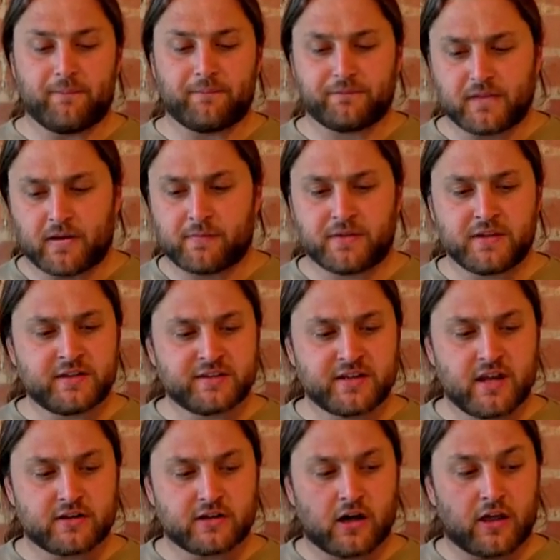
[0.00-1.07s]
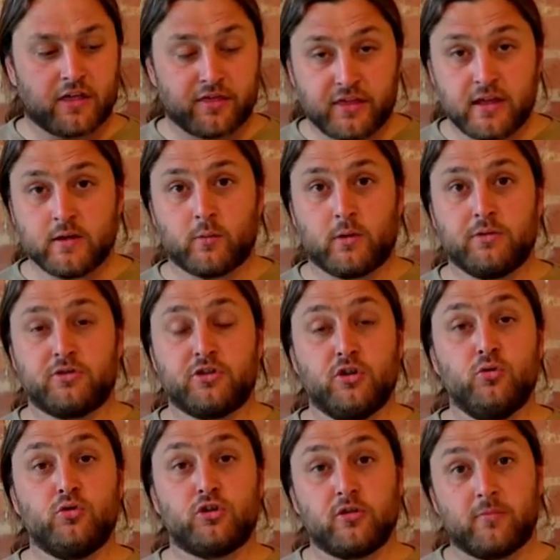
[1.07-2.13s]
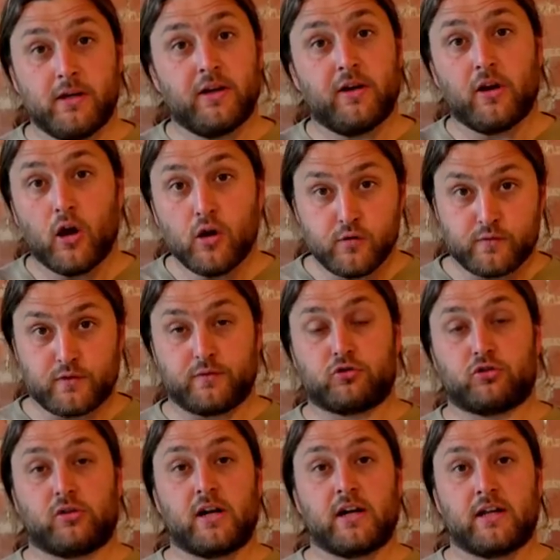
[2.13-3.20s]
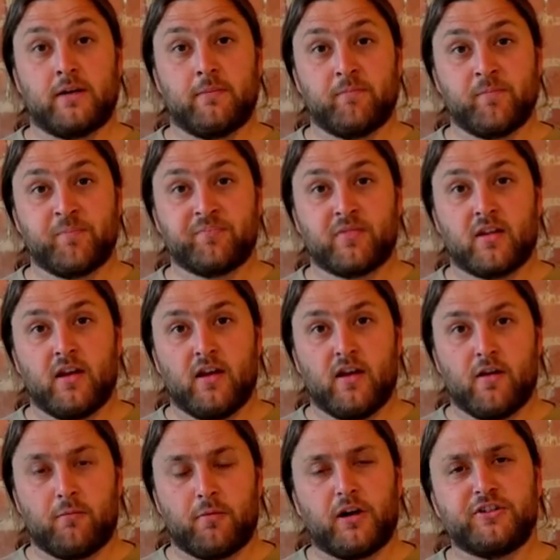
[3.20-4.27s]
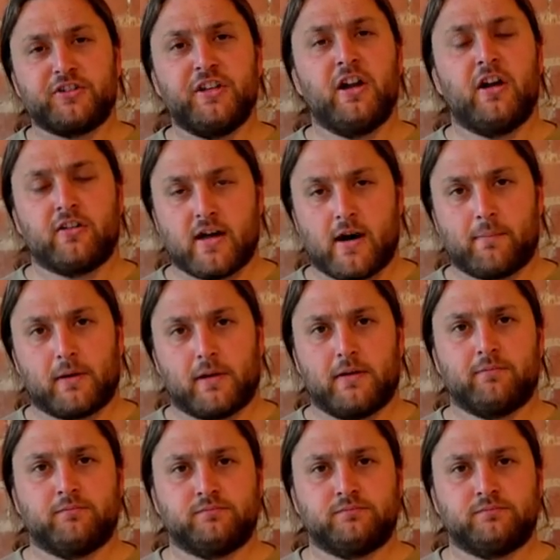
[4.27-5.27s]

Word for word: Now this set, I think when it was new, should have been an oval of track plus an uncoupler.